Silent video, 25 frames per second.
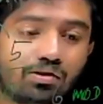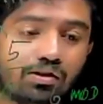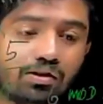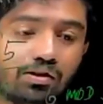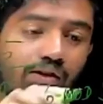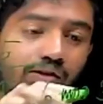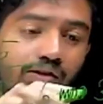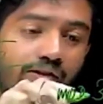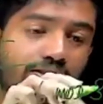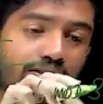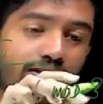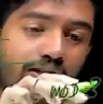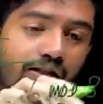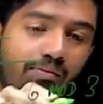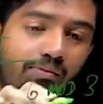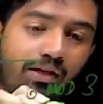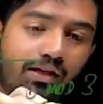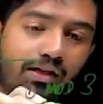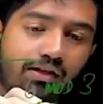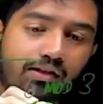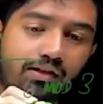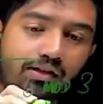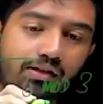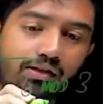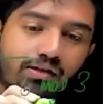0 is the
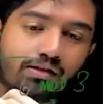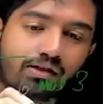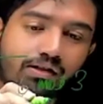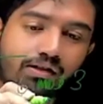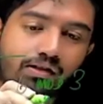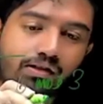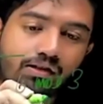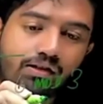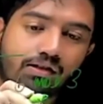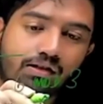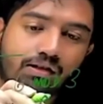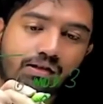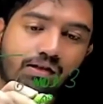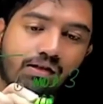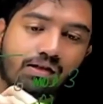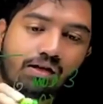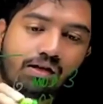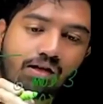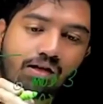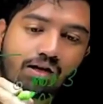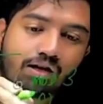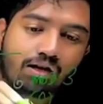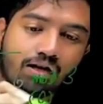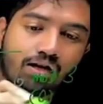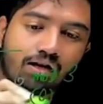remainder.
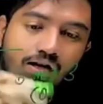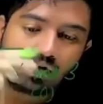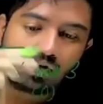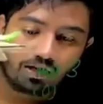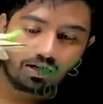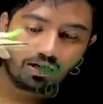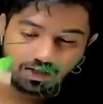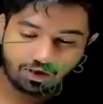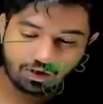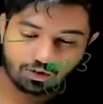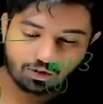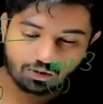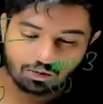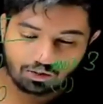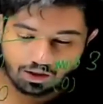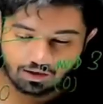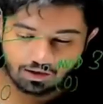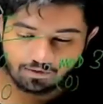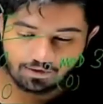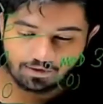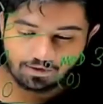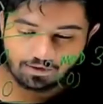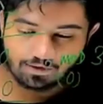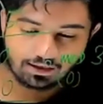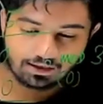You are okay
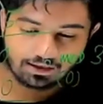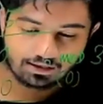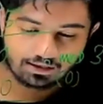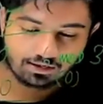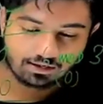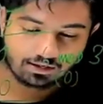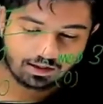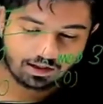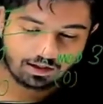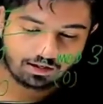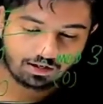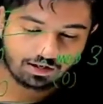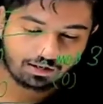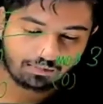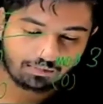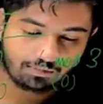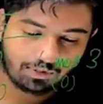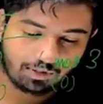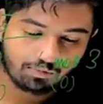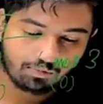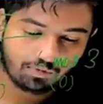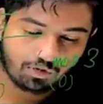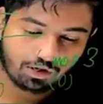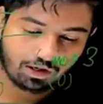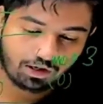with this?
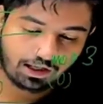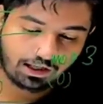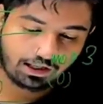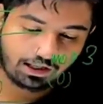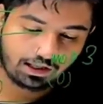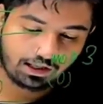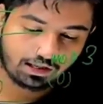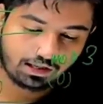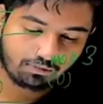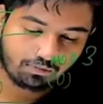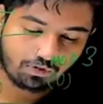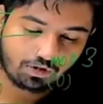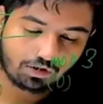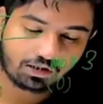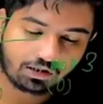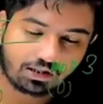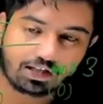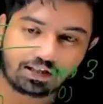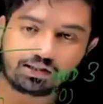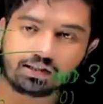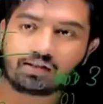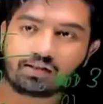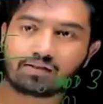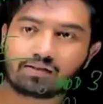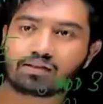Mod
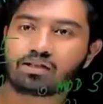kata